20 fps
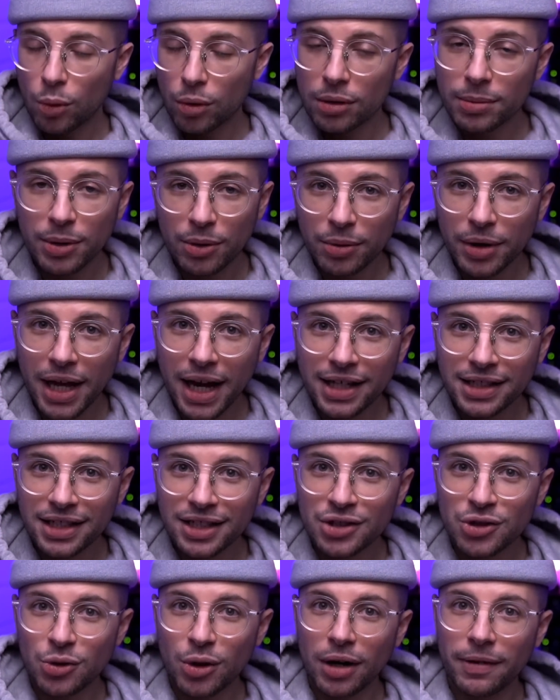will be
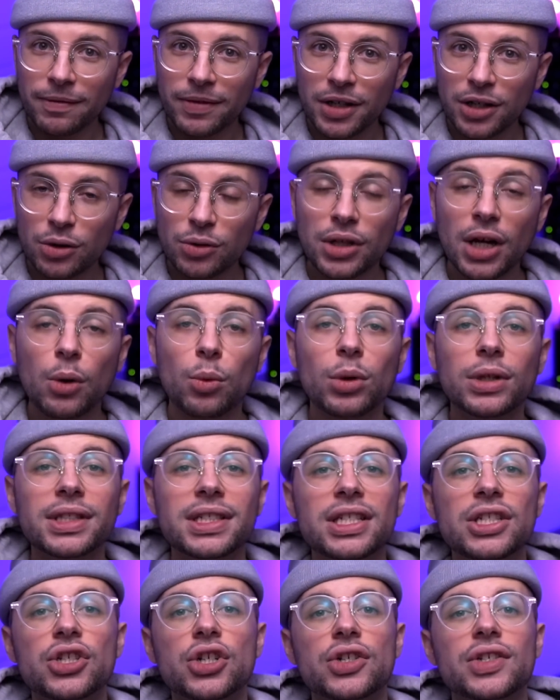reacting to a video that will
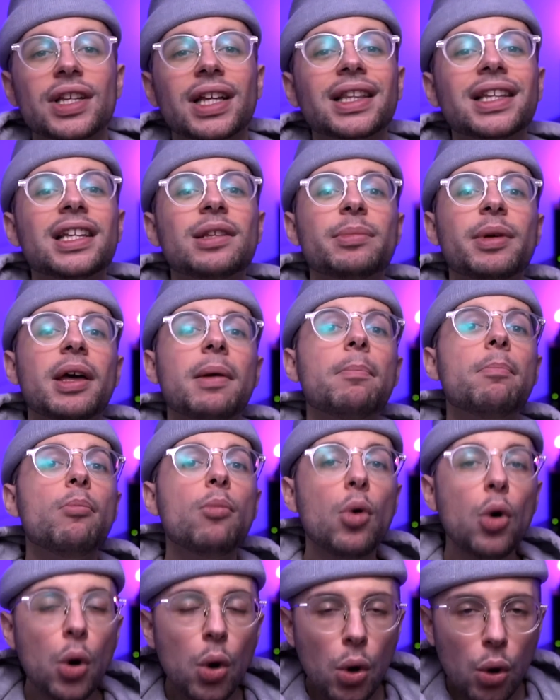teach us a little bit
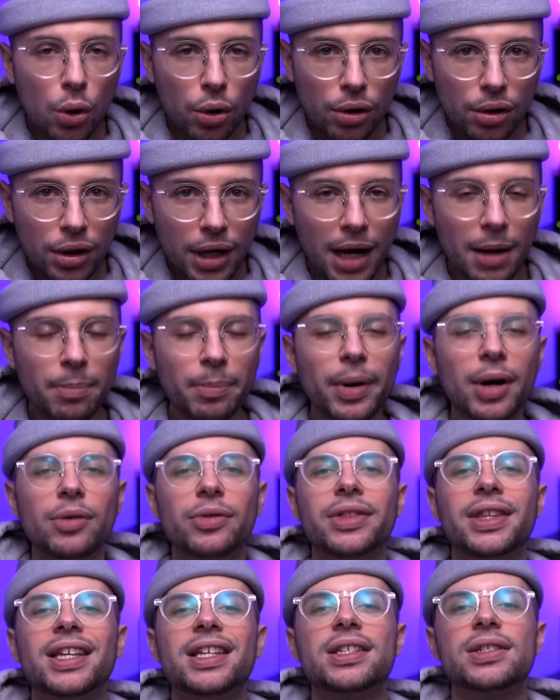more
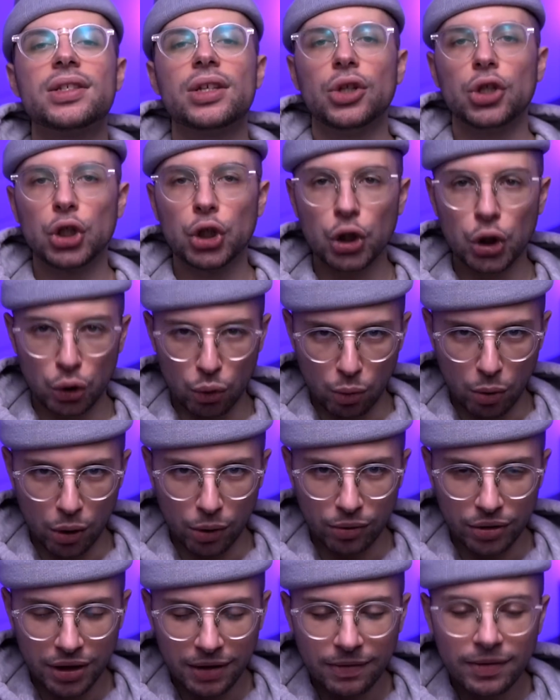about this
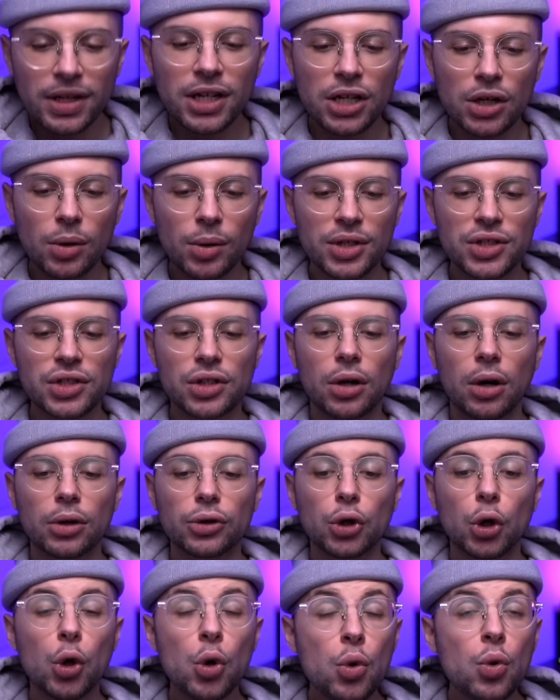duo. The video is
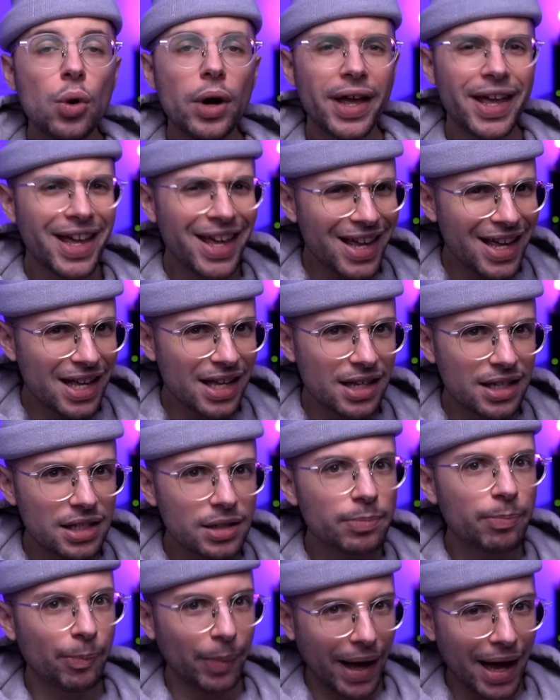called Who
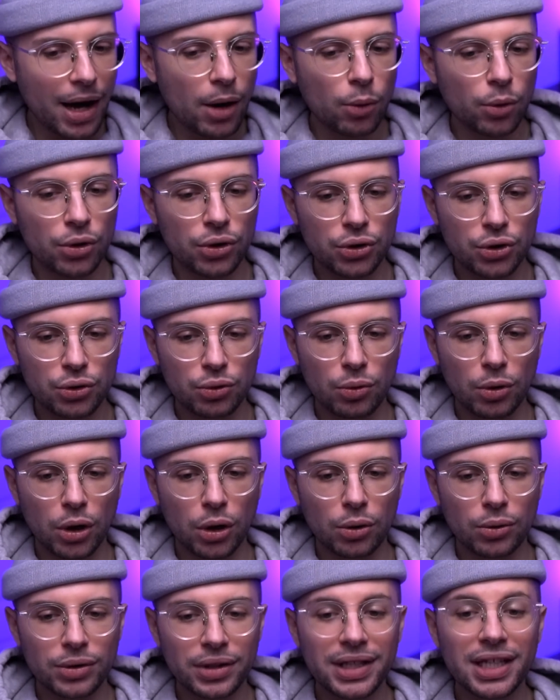is Power
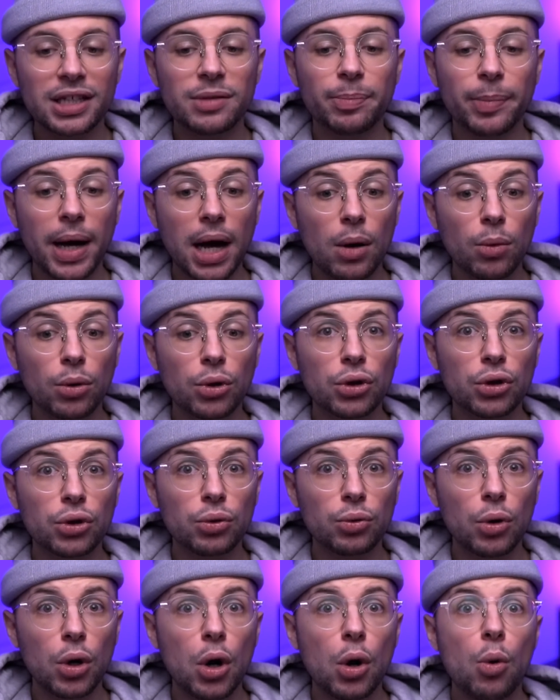Duo? Did Power
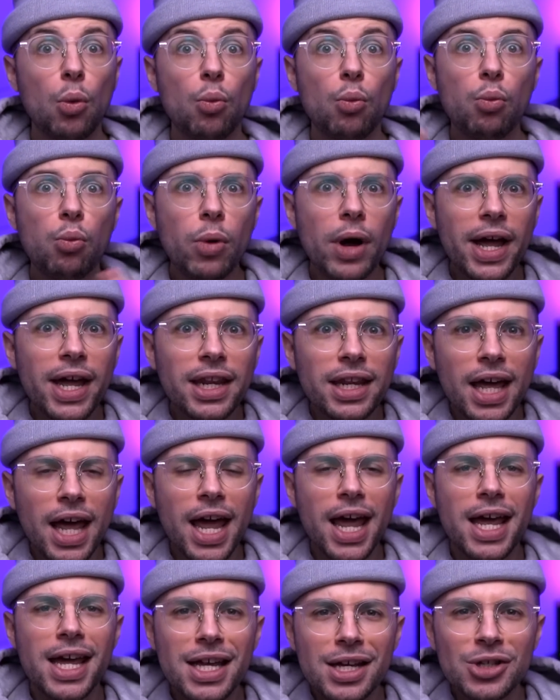Duo win
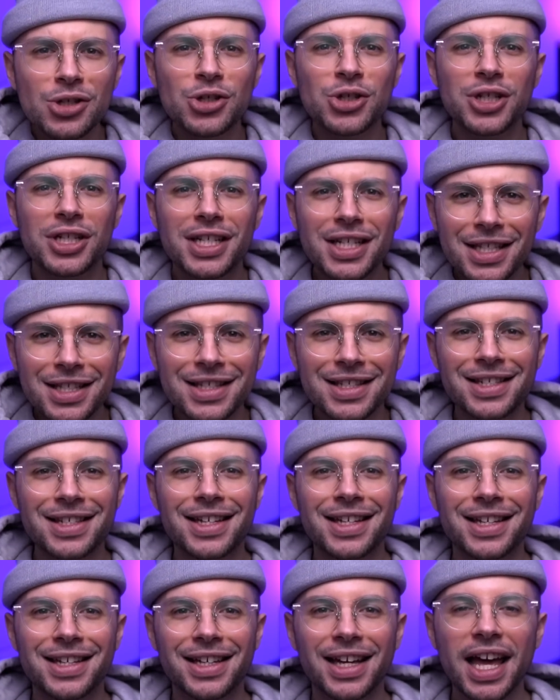
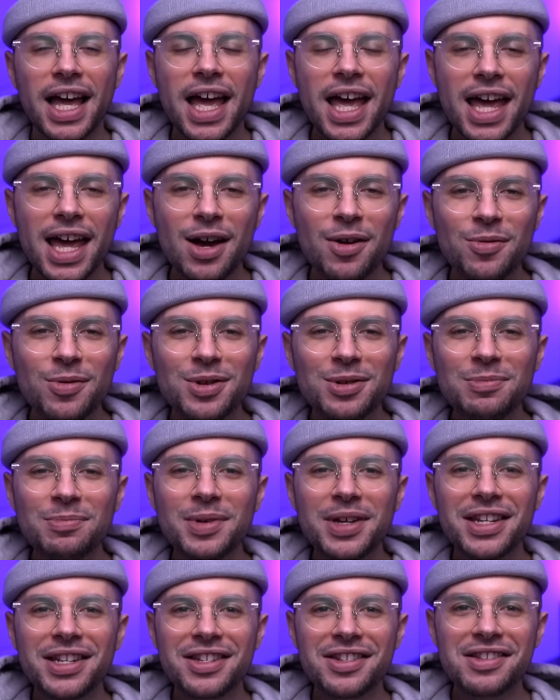AGT? It would
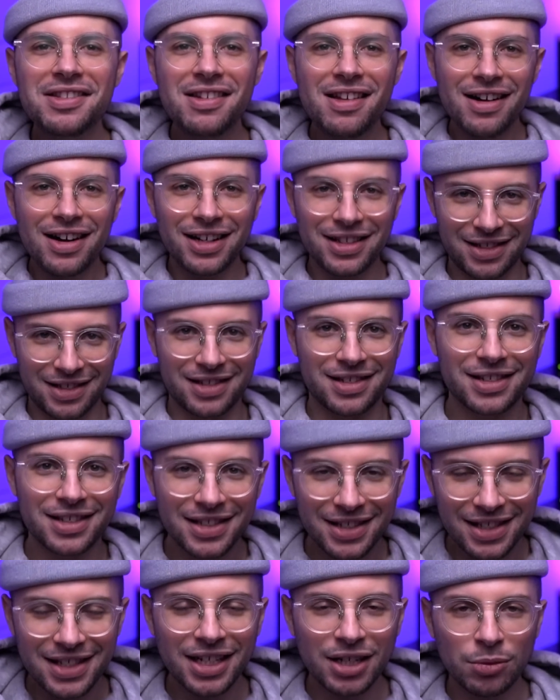be nuts,
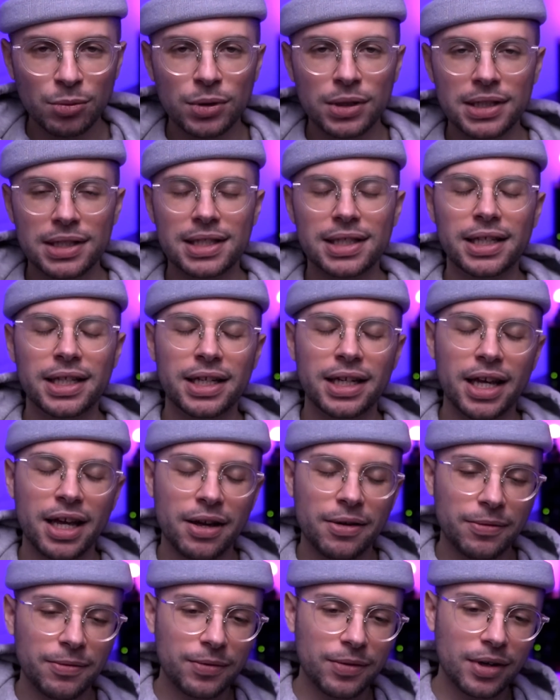seriously,
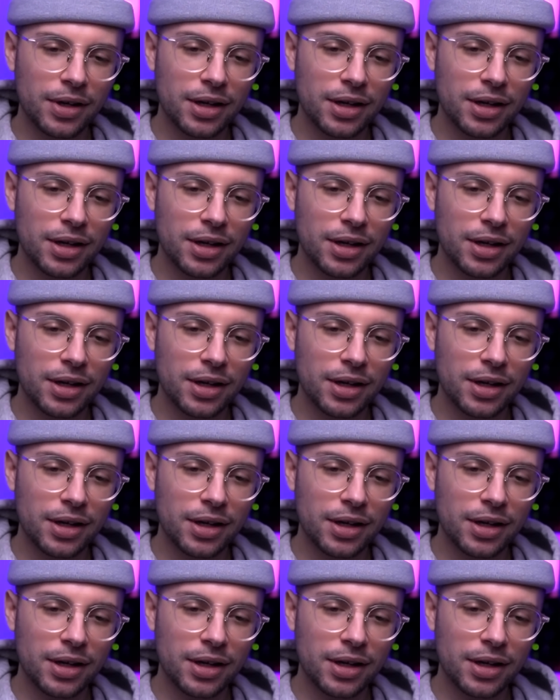if